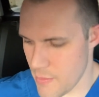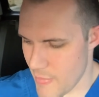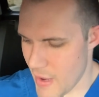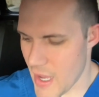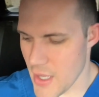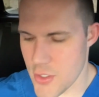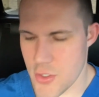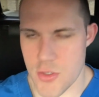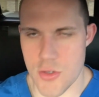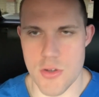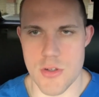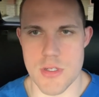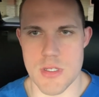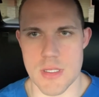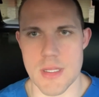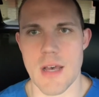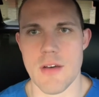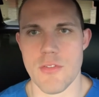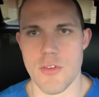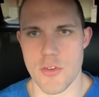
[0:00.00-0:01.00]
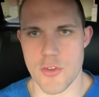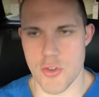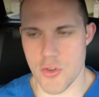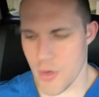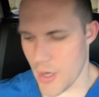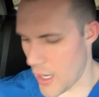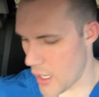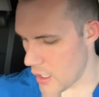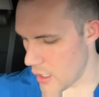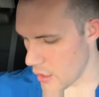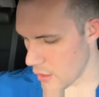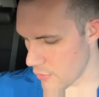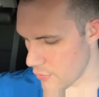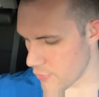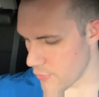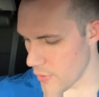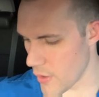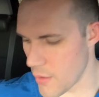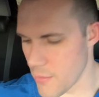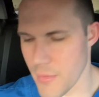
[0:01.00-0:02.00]
master's level training
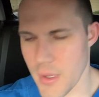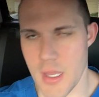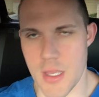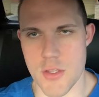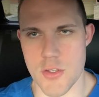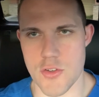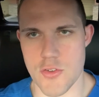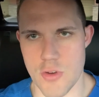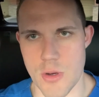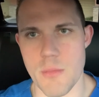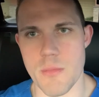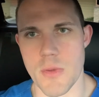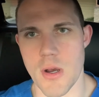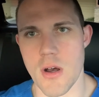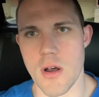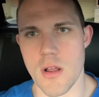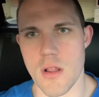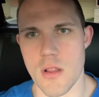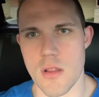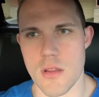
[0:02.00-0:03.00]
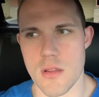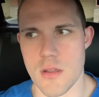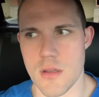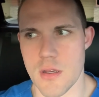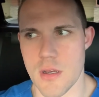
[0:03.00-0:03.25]
from a strip mall